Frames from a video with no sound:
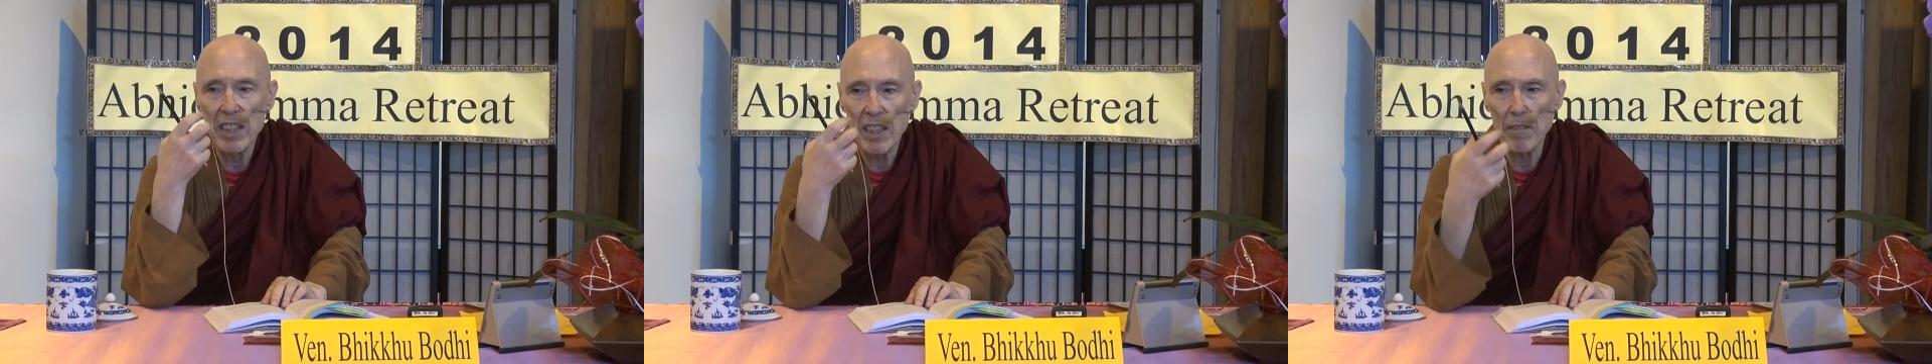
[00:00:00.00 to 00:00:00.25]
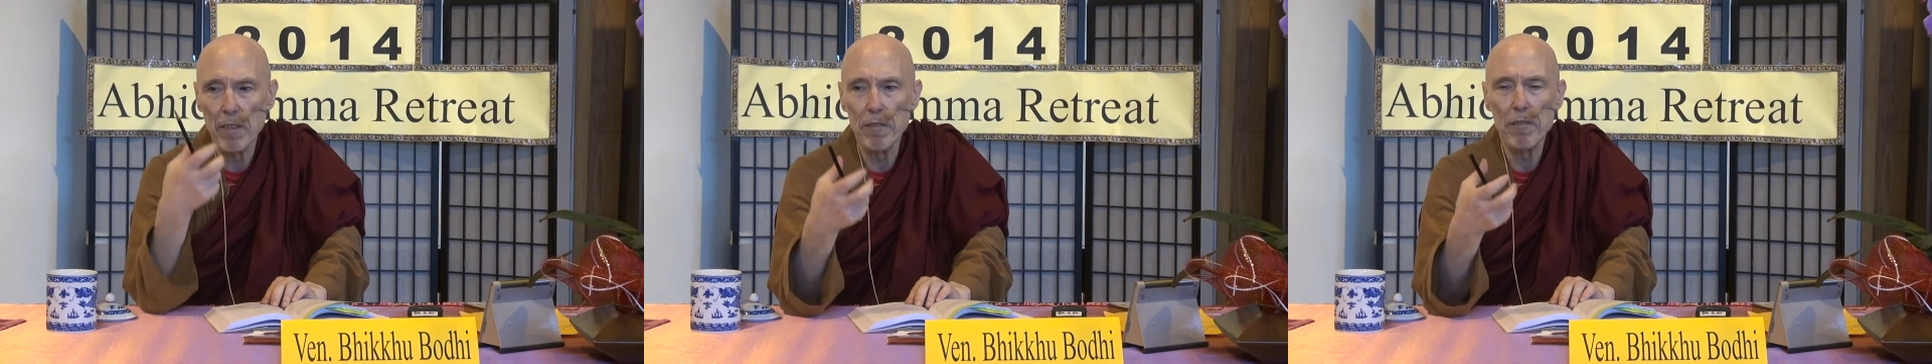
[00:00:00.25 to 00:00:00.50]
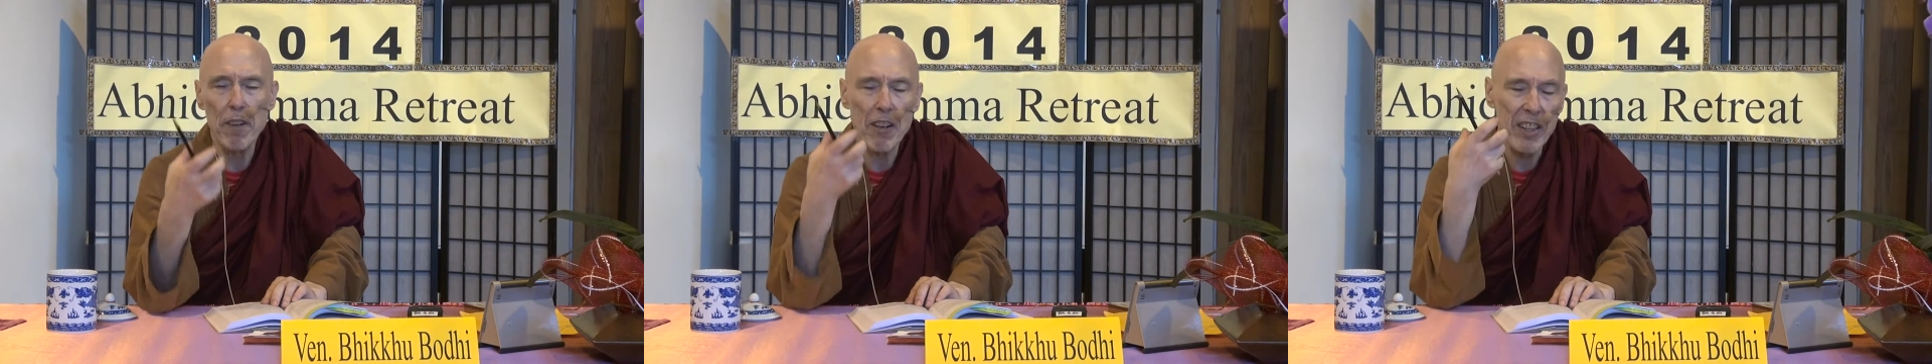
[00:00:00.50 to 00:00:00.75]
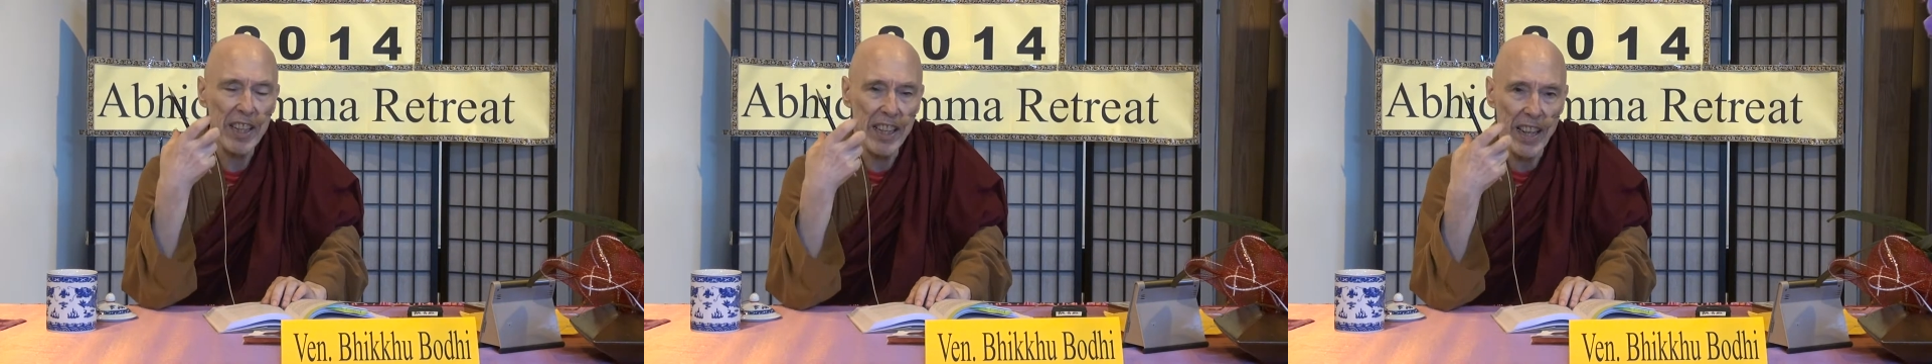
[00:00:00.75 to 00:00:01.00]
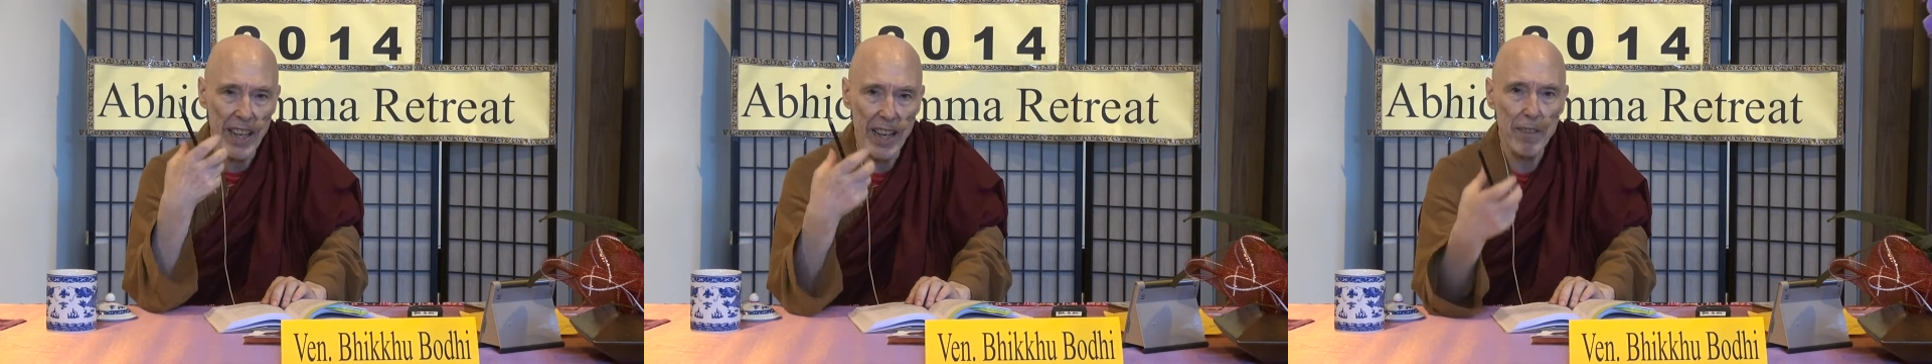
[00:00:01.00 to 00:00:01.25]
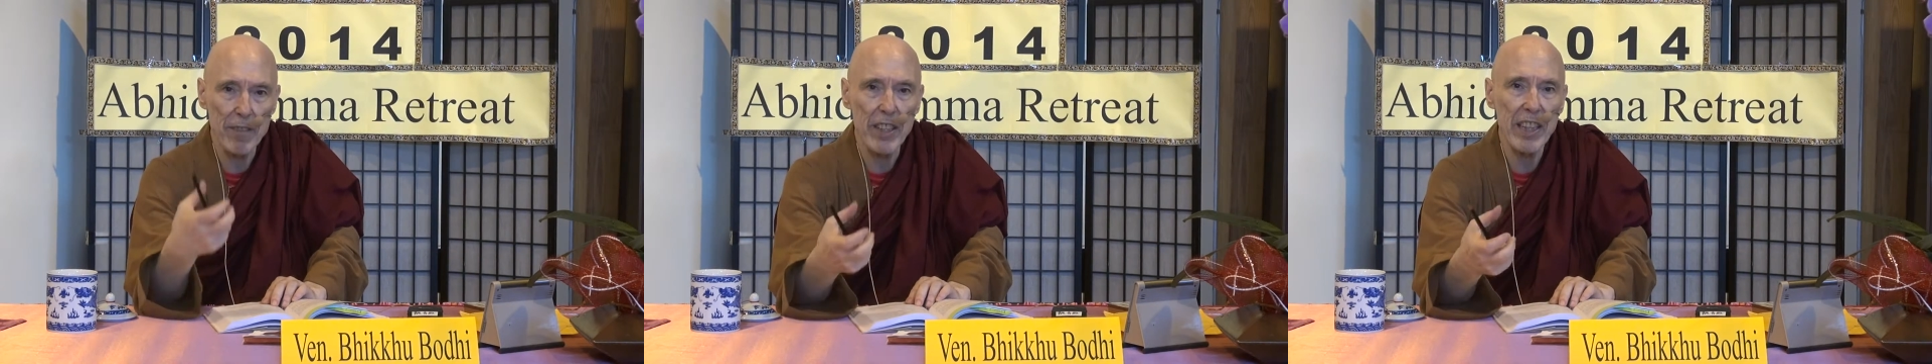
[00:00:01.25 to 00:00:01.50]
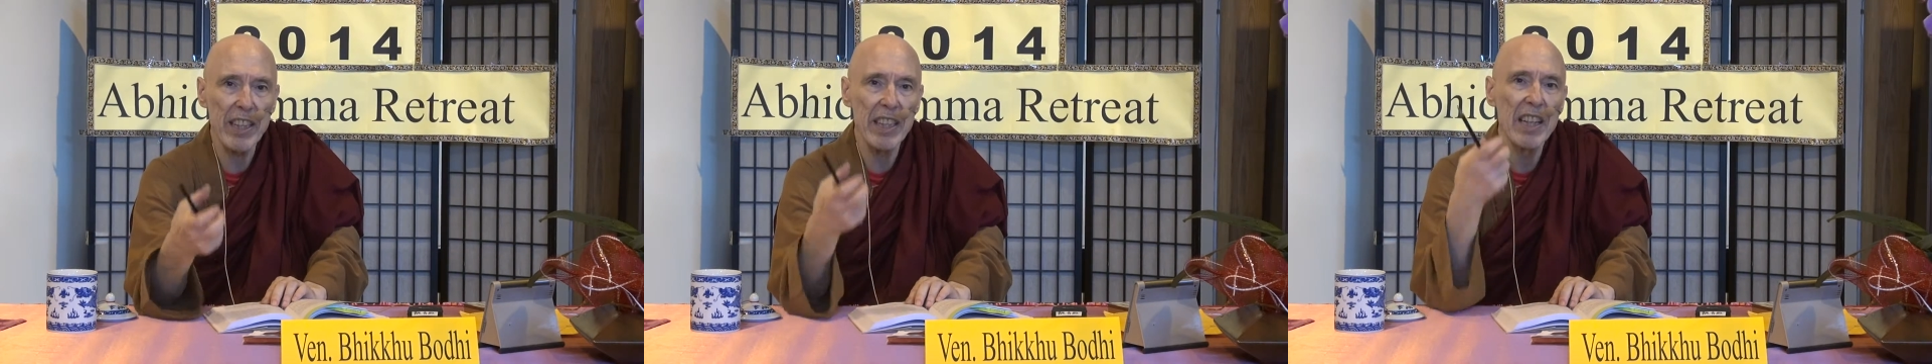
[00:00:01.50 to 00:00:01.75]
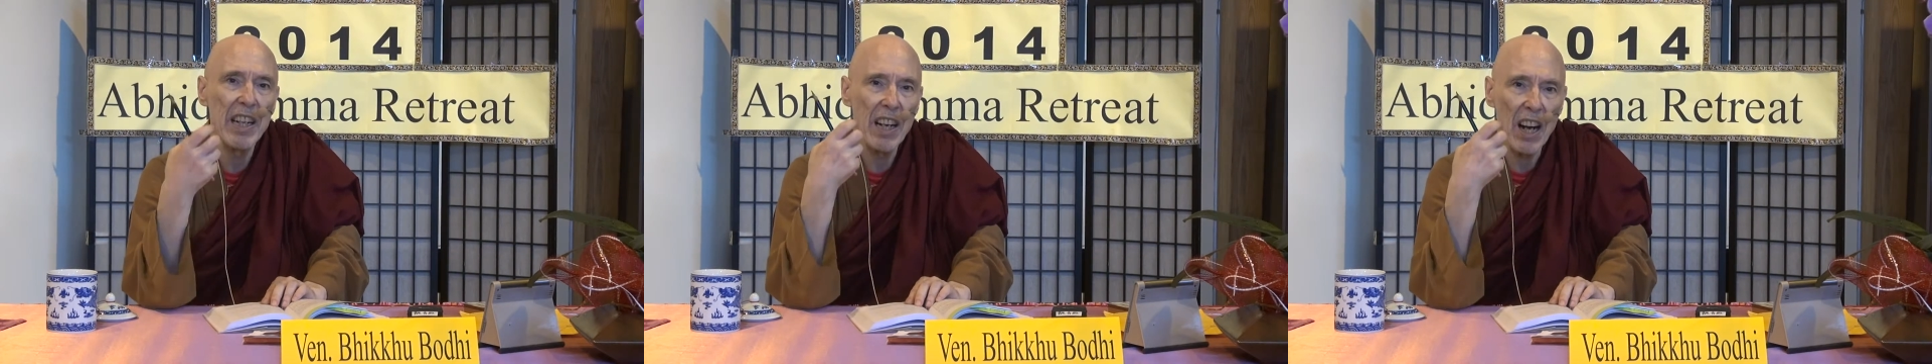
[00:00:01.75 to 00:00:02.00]
of a very heavy,
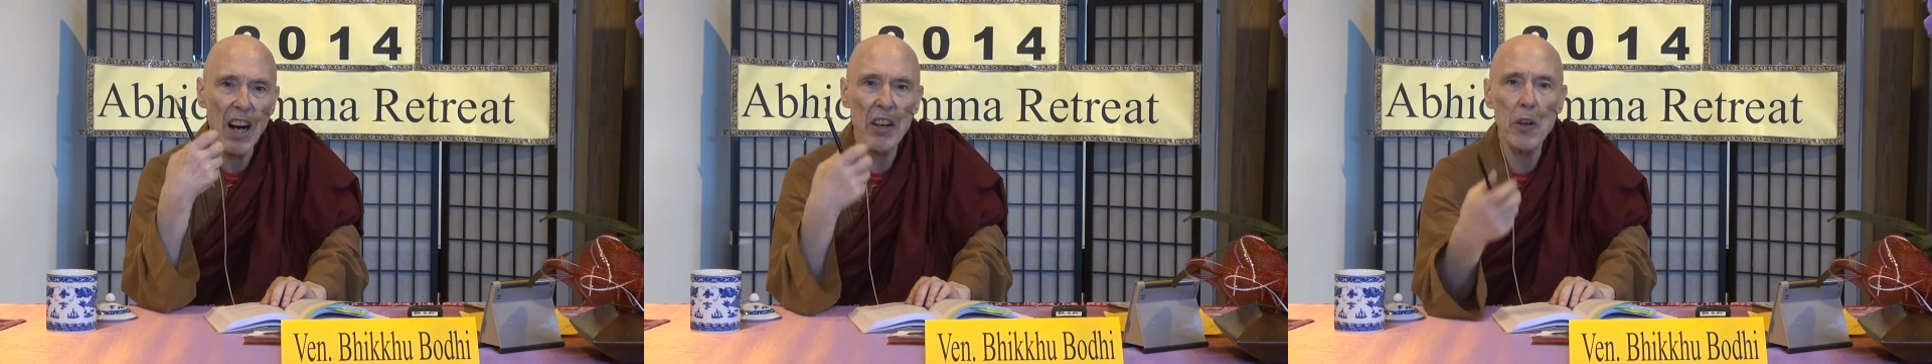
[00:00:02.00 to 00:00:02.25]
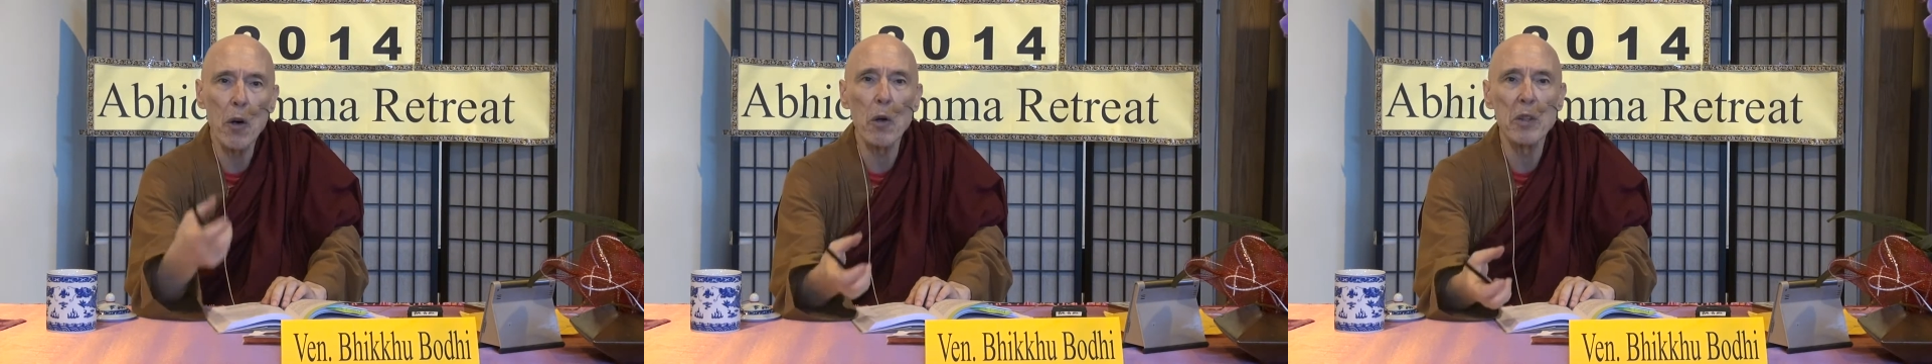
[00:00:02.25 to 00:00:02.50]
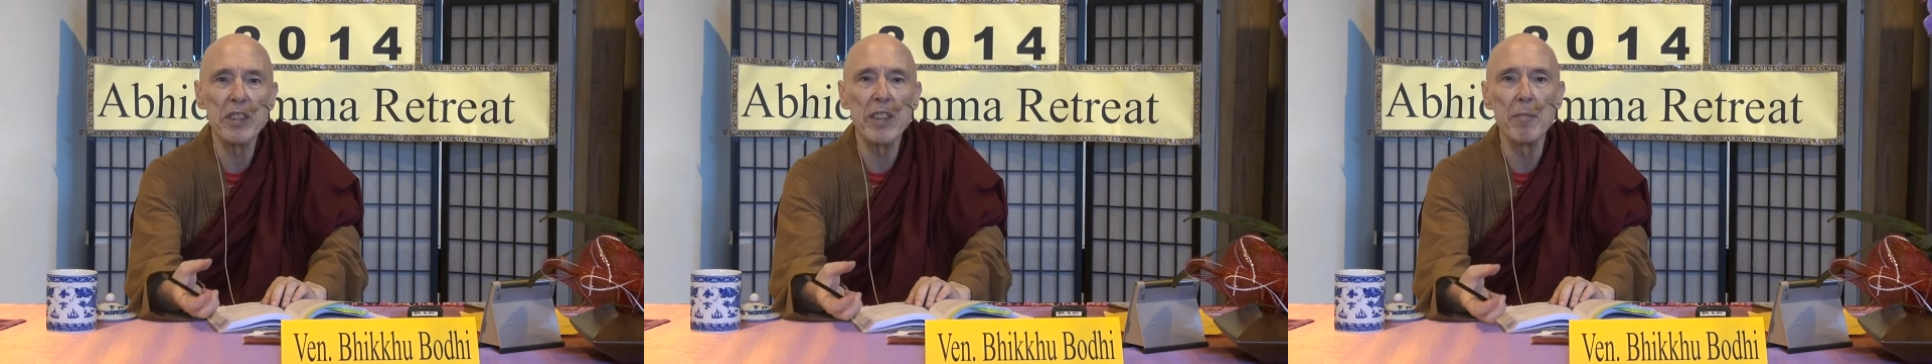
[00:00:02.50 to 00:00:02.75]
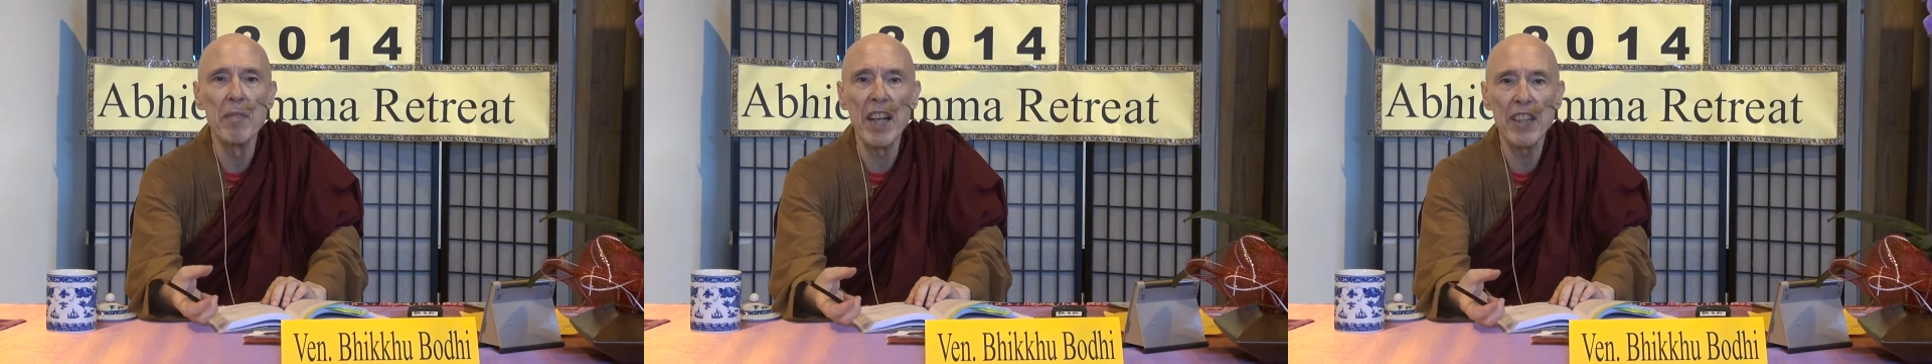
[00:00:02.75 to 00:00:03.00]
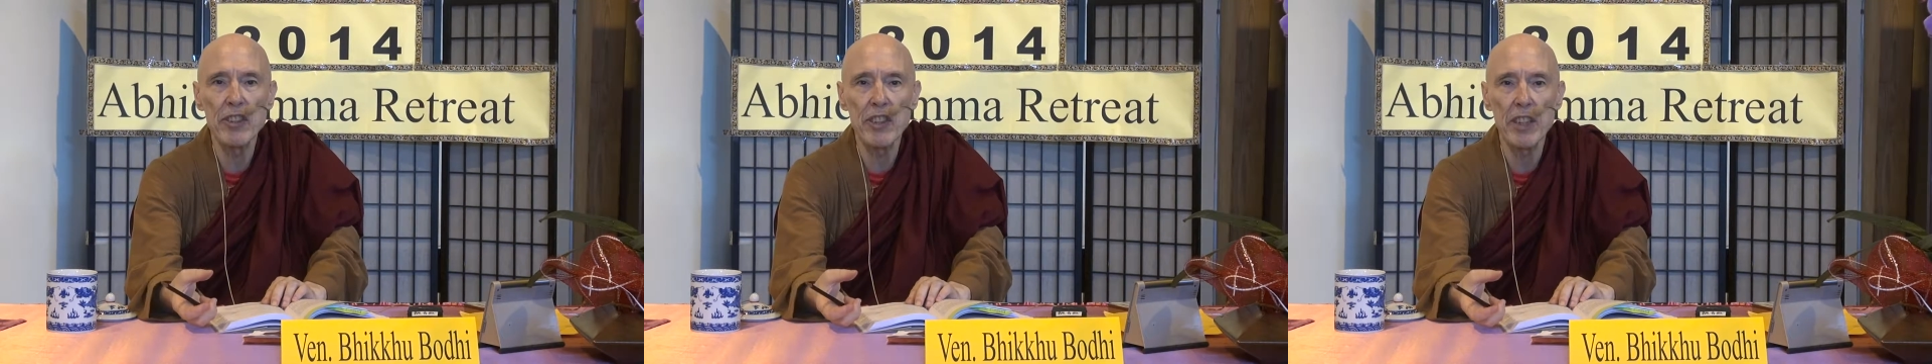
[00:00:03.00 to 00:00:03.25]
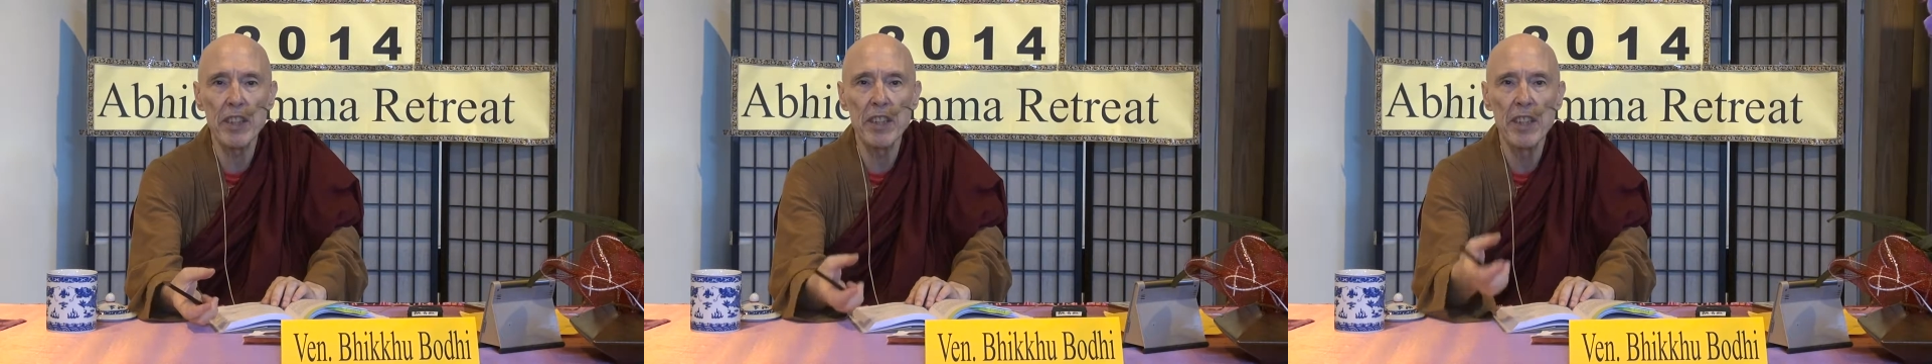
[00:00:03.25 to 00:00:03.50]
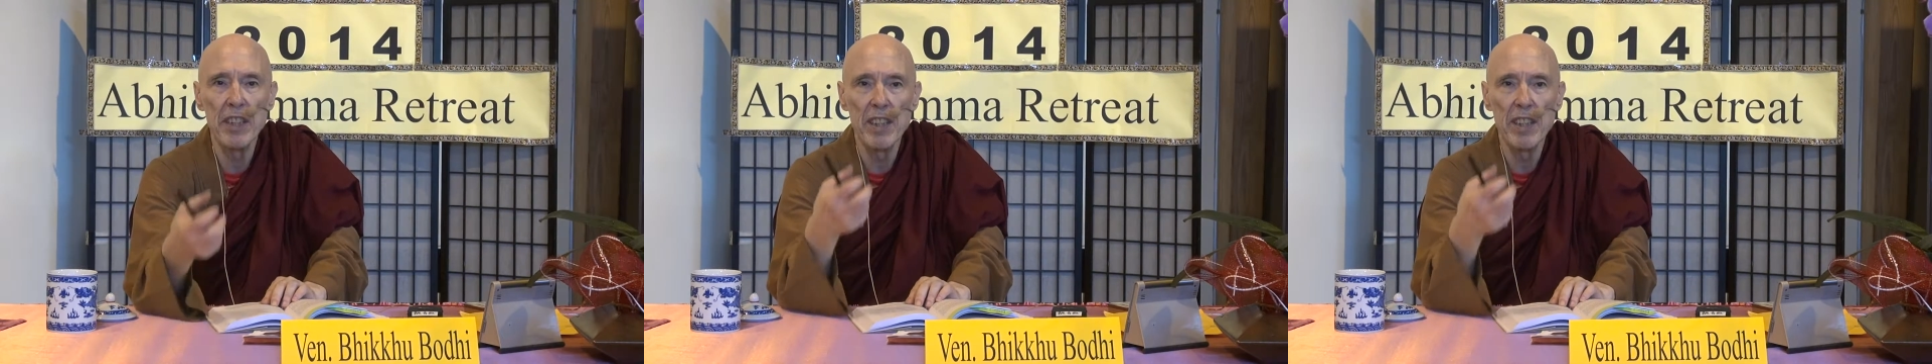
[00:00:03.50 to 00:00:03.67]
unwholesome nature,